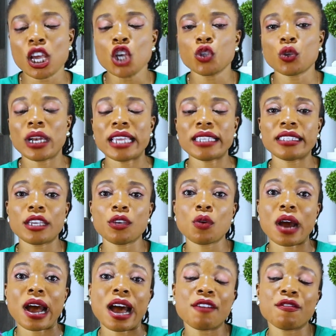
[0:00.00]
So let's say you
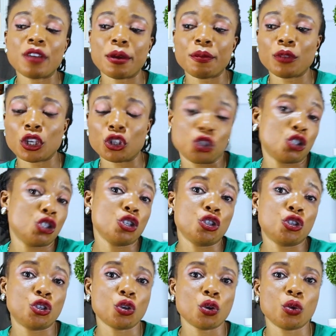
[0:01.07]
have a studio,